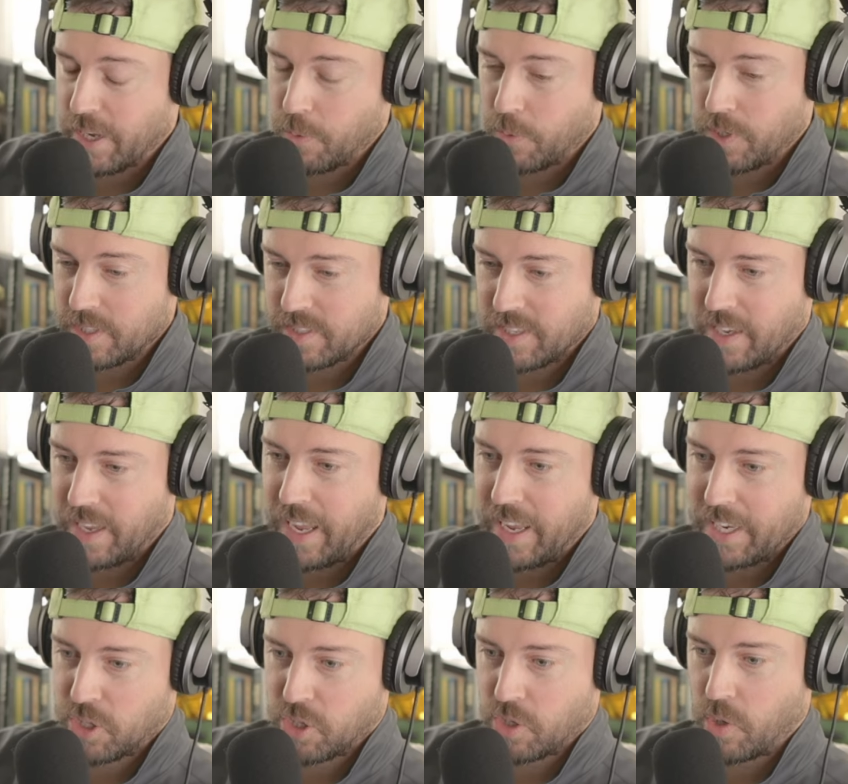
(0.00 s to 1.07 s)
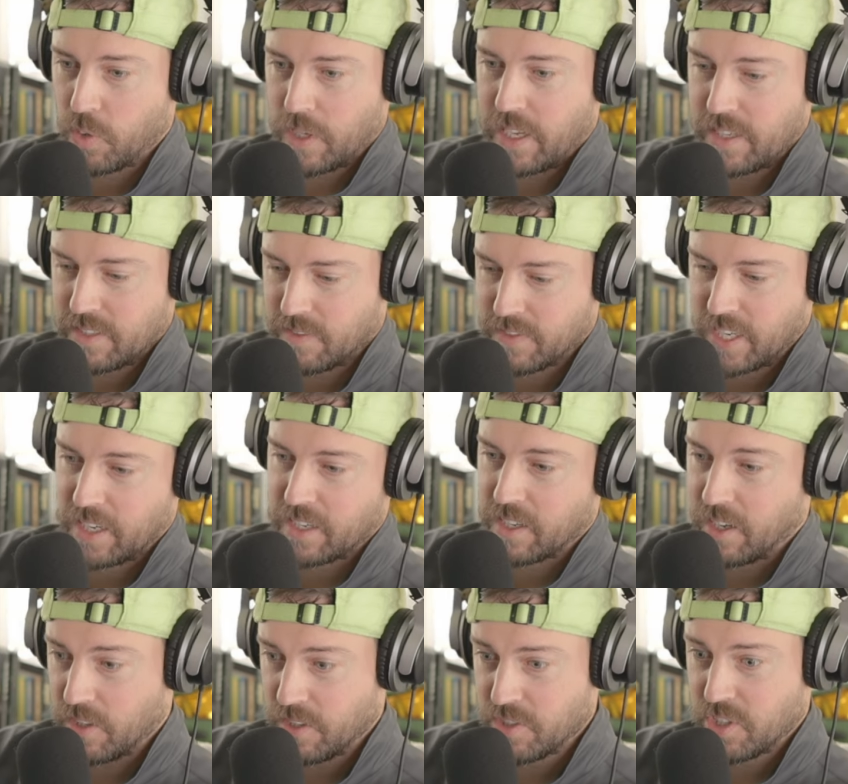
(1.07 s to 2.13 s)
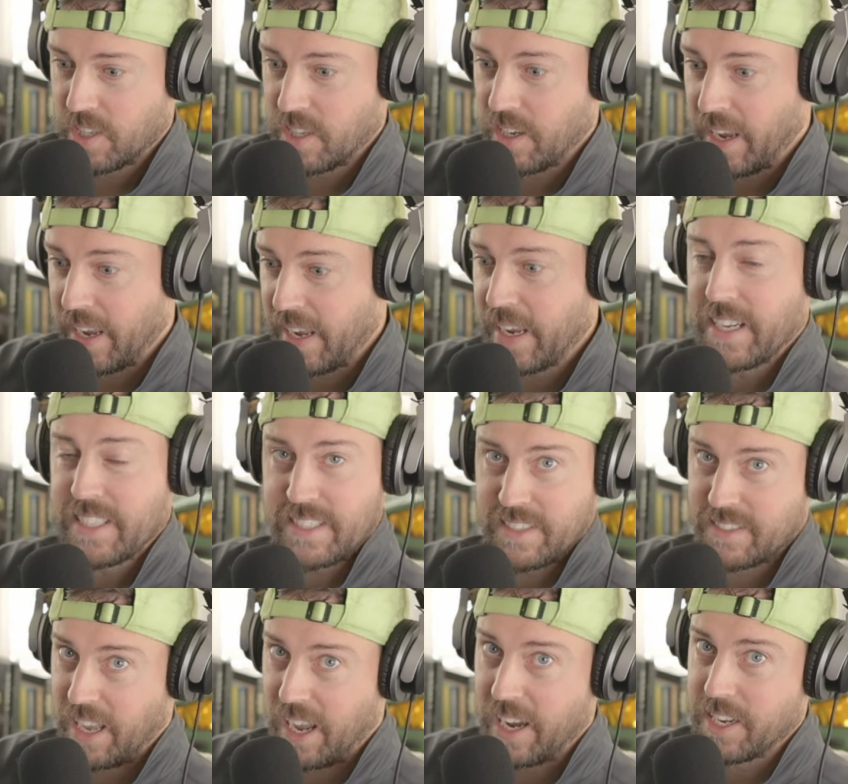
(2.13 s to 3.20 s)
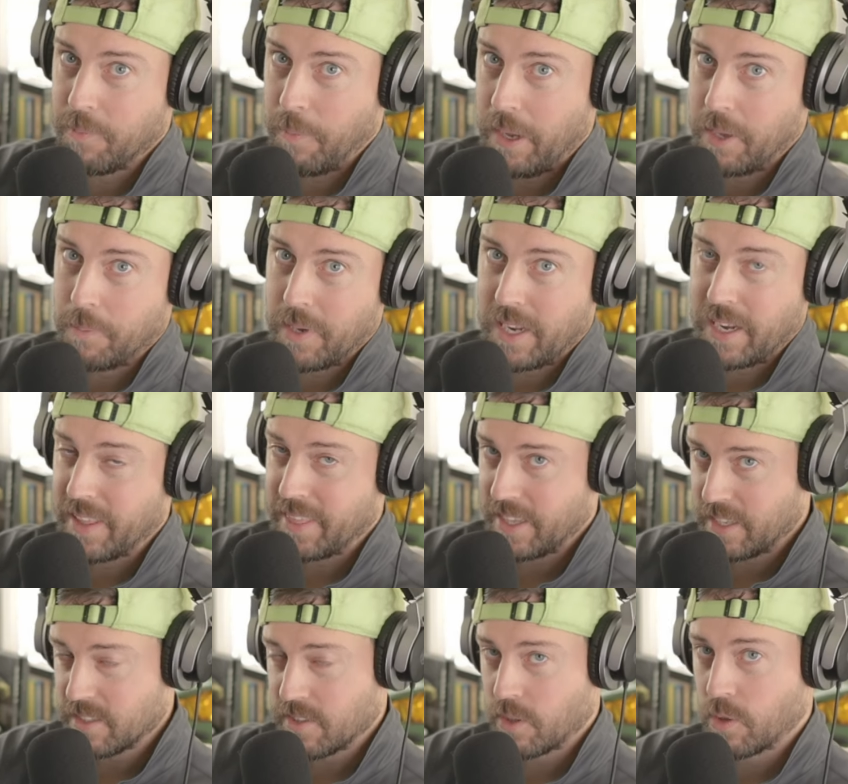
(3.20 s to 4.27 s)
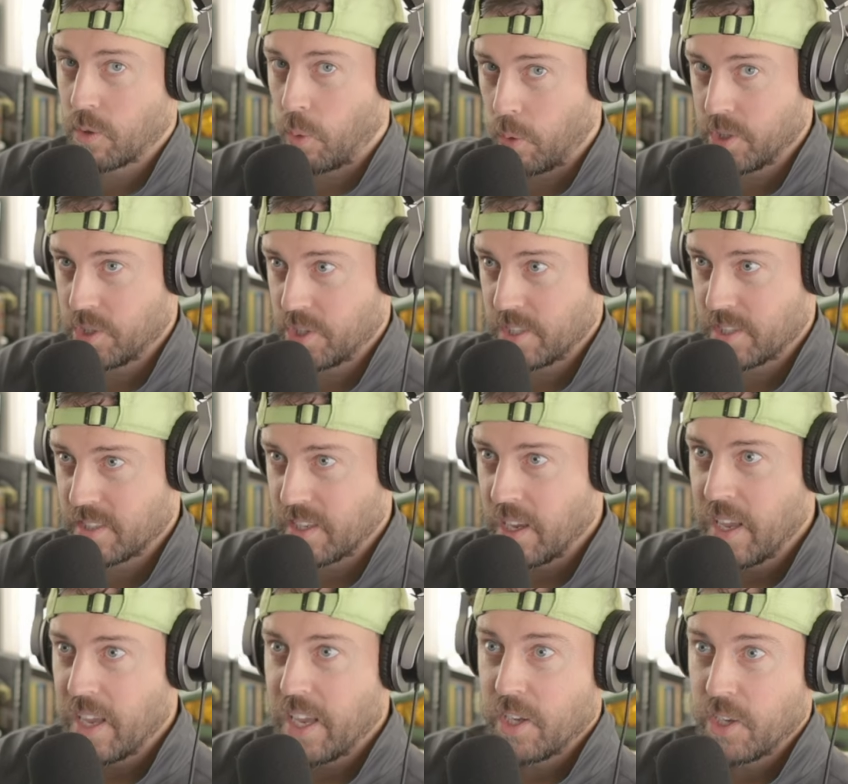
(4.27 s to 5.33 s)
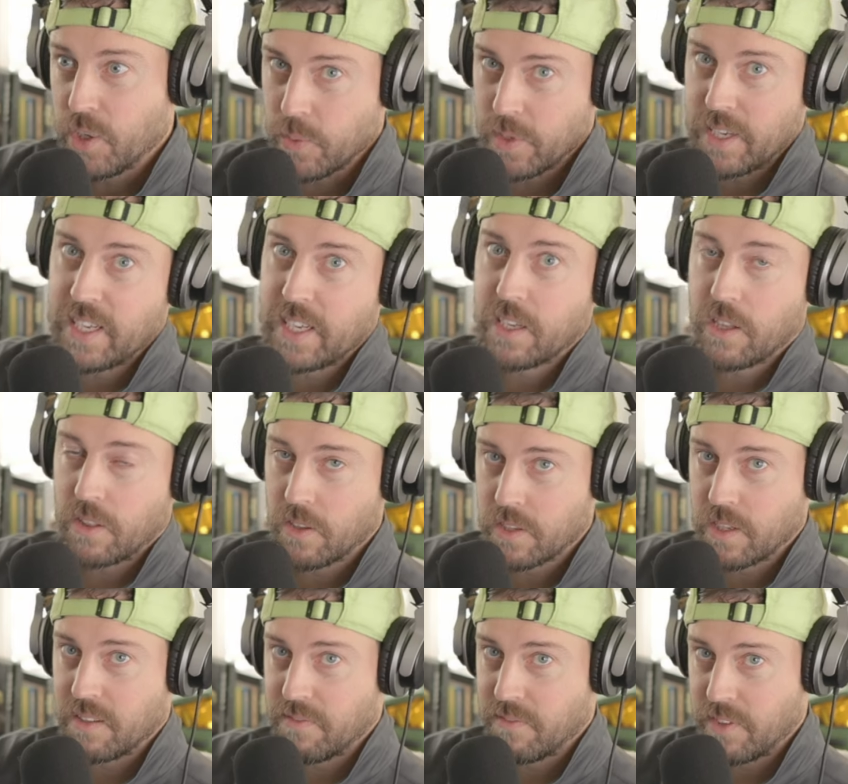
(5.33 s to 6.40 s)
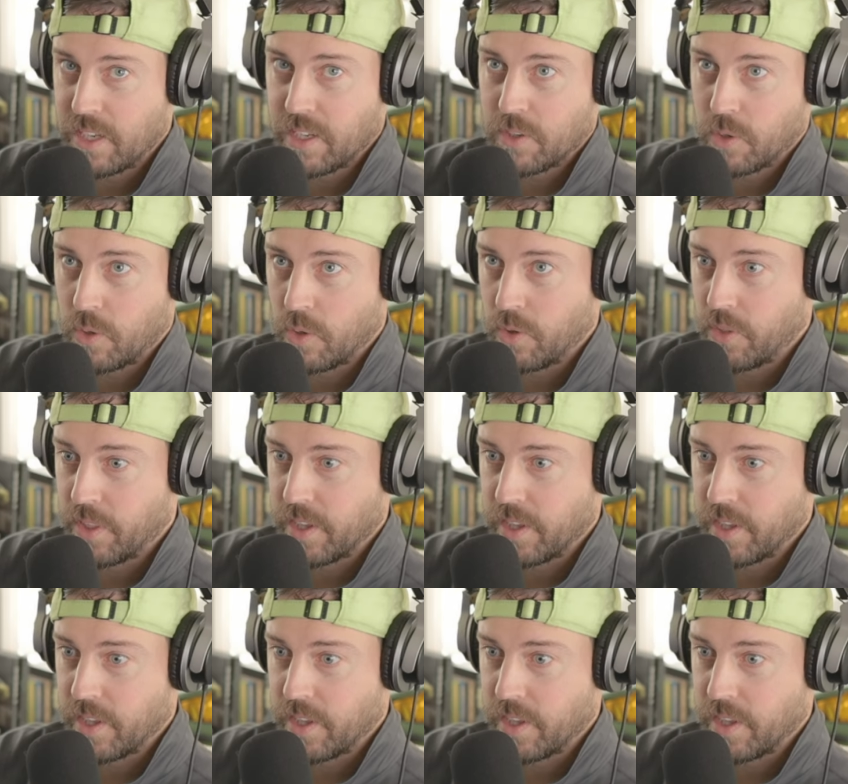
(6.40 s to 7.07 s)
It was a showcase of technology and design, in my opinion. I think it's a gorgeous unique looking vehicle.